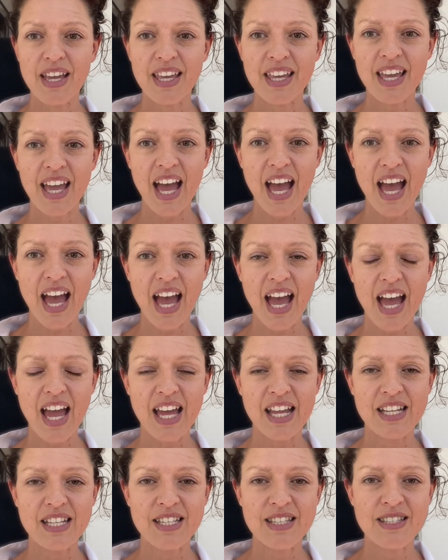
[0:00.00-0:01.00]

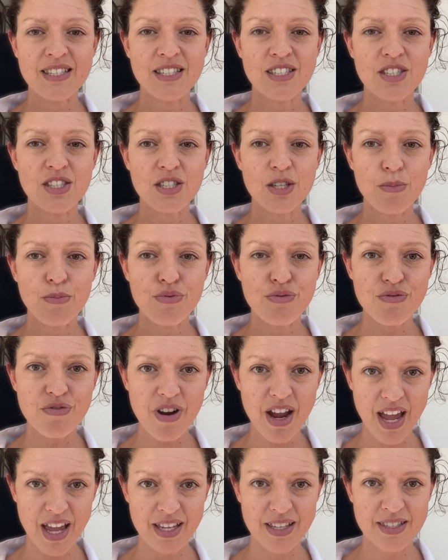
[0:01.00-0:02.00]
can
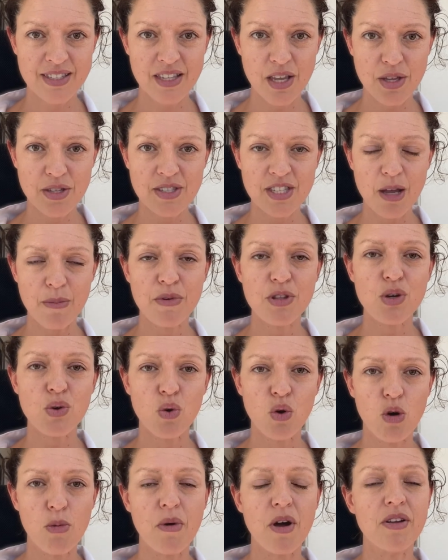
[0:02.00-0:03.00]
suppress some of the
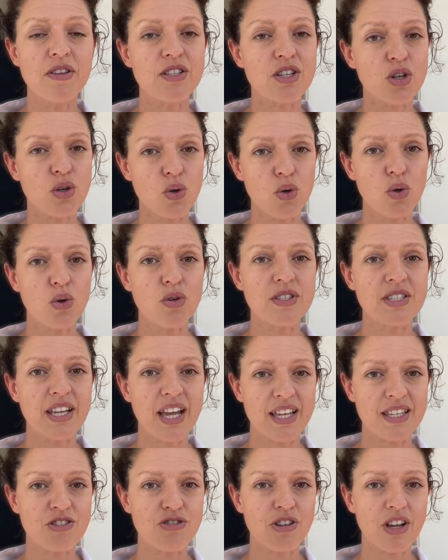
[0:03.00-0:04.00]
hormones that cause
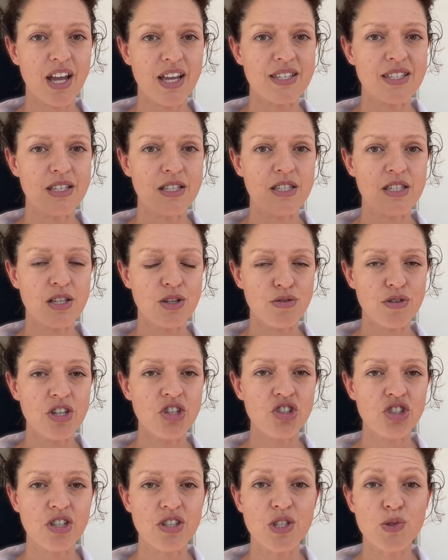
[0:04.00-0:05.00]
gastric acid
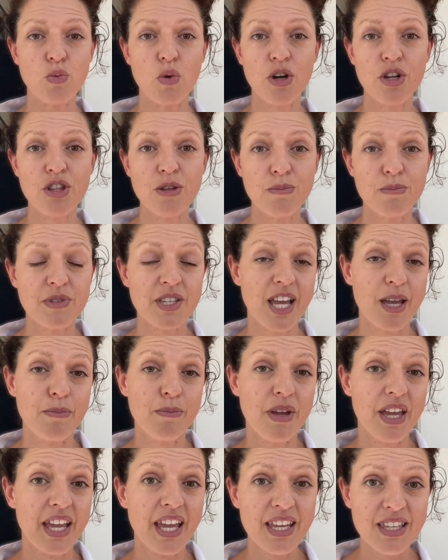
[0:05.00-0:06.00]
secretions. One of them, say,
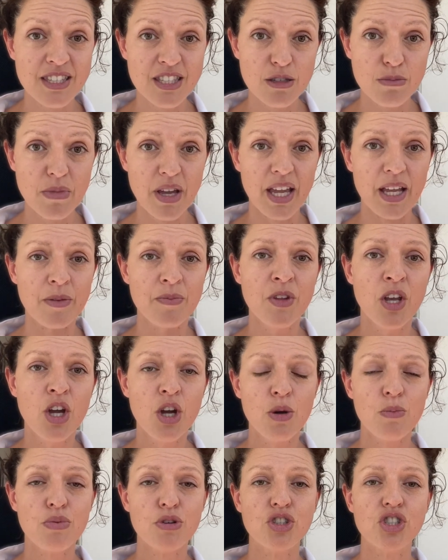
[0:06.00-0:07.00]
being histamine.
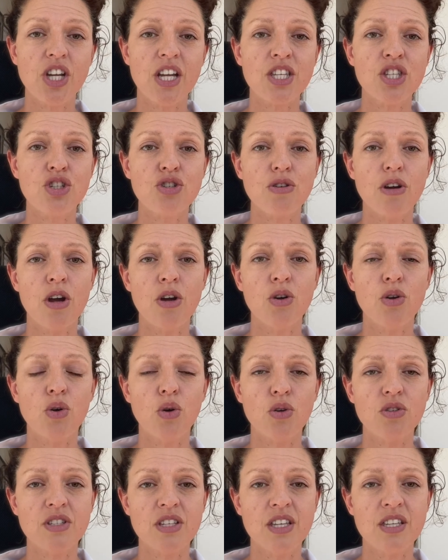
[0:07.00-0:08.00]
Progesterone
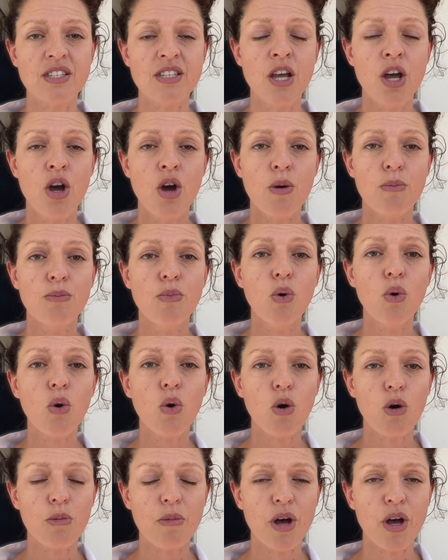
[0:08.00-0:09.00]
causes more
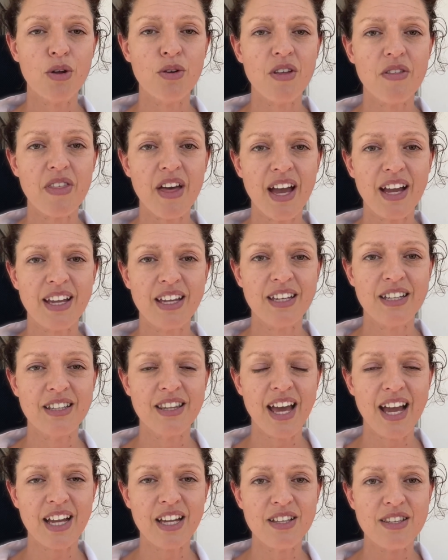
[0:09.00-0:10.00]
hormone
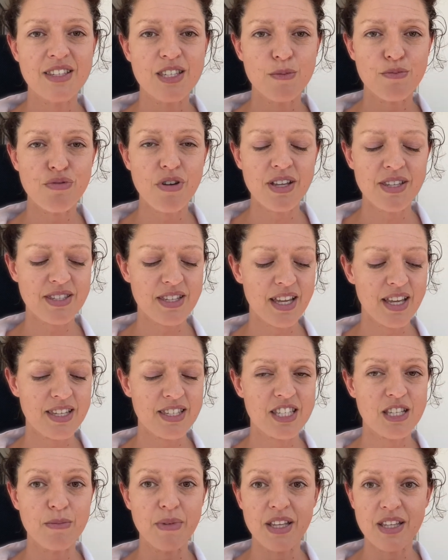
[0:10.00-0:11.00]
that can suppress the
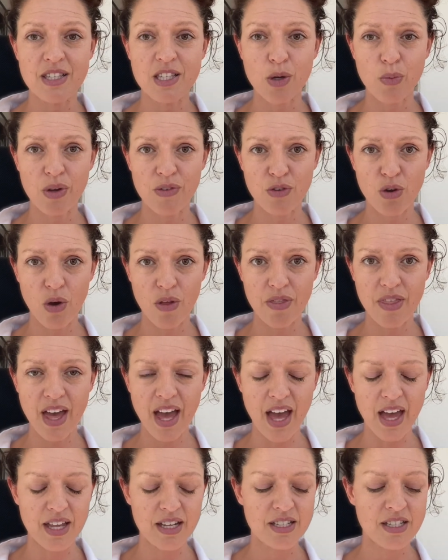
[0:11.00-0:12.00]
histamine, so we've got
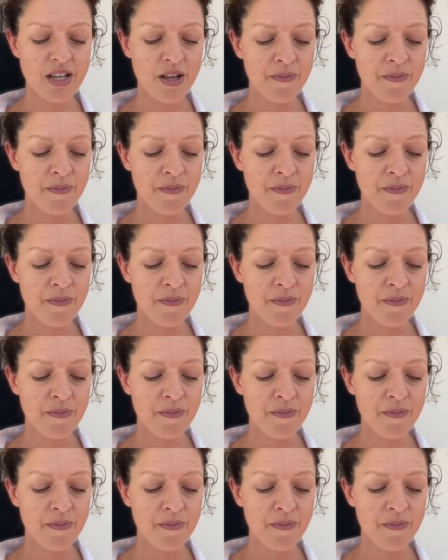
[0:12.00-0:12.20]
that.